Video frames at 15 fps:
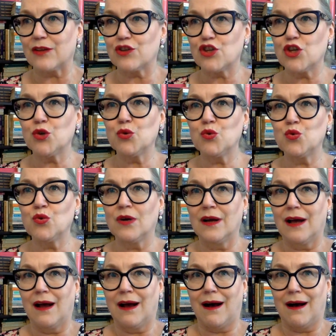too
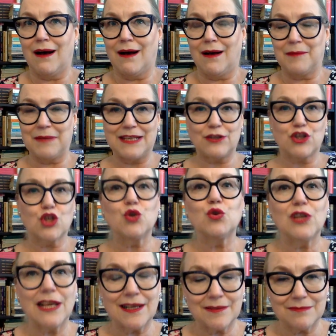
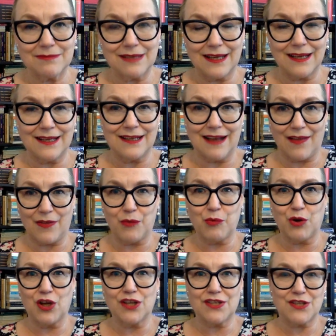intruding. In other
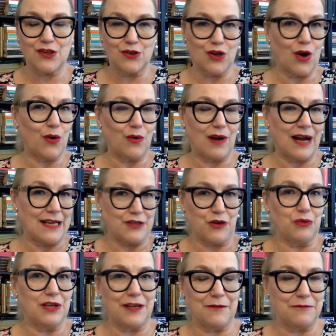words, you know, I
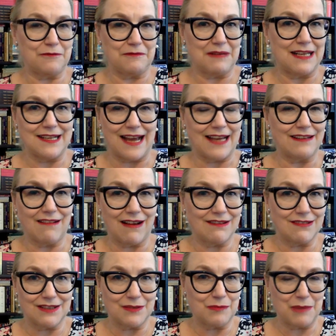don't give a
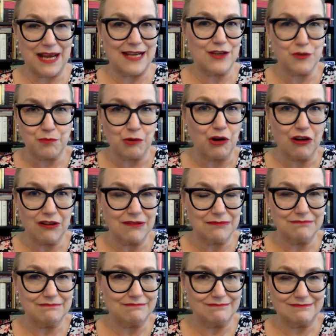900 page book
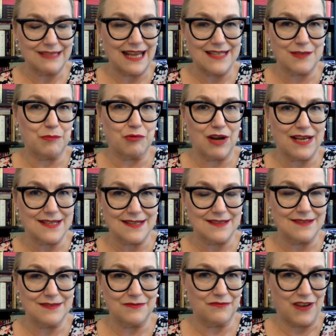as a
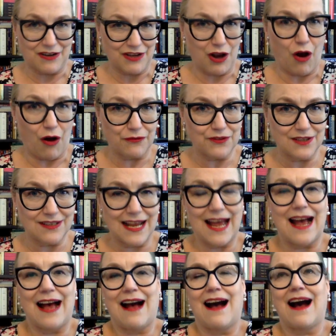present very often,
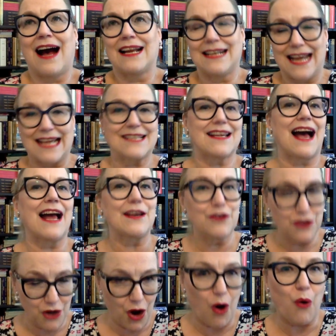unless I
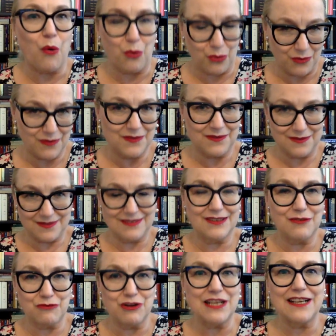know the
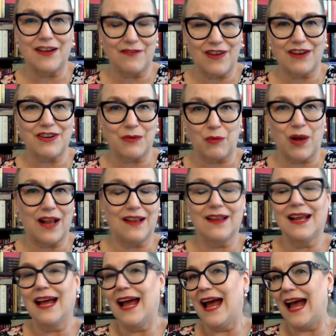reader very well
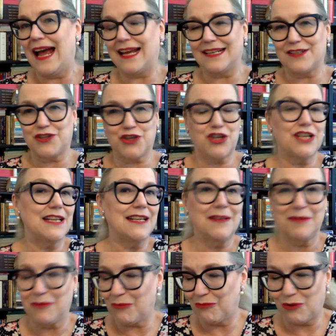and
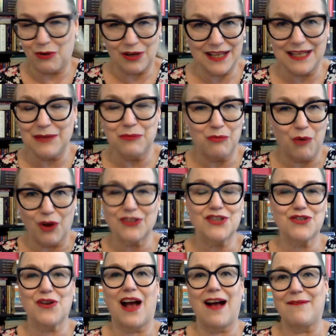she or he wants
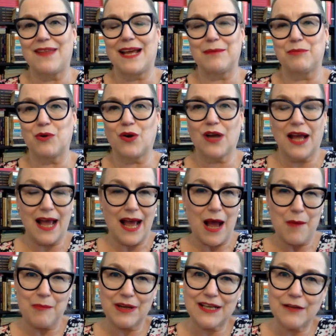to have that book.
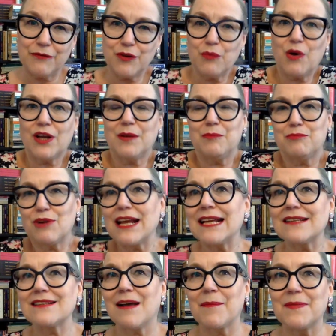But if you want to bring
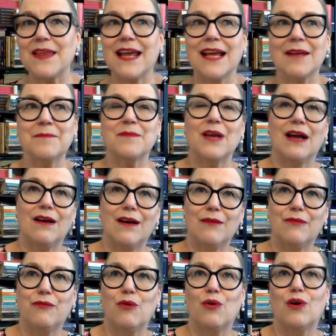something
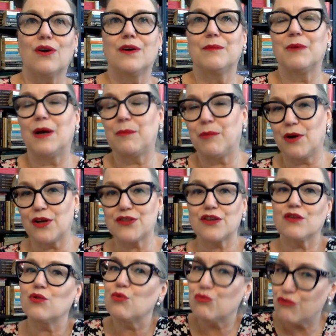for a
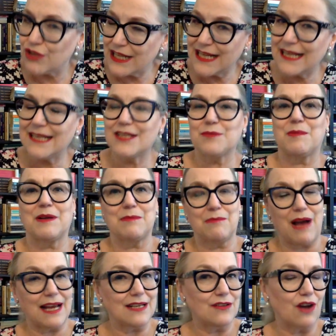person who reads but
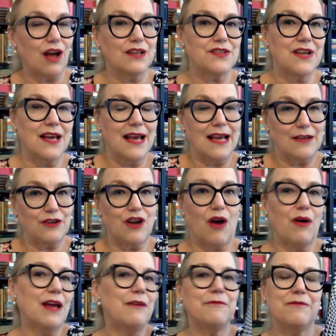might not, you
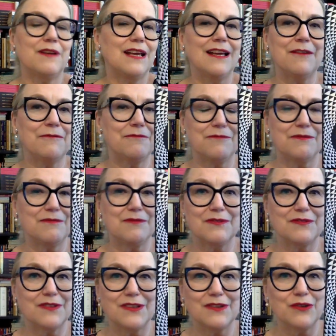know, if
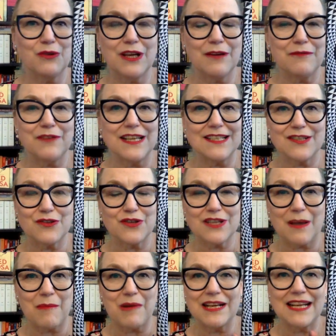you give this to
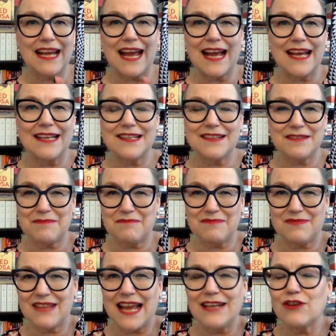somebody and
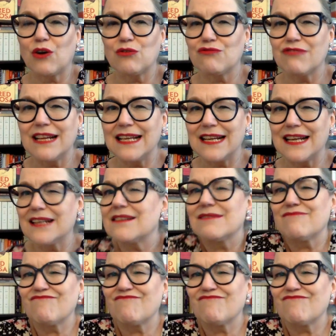they don't read it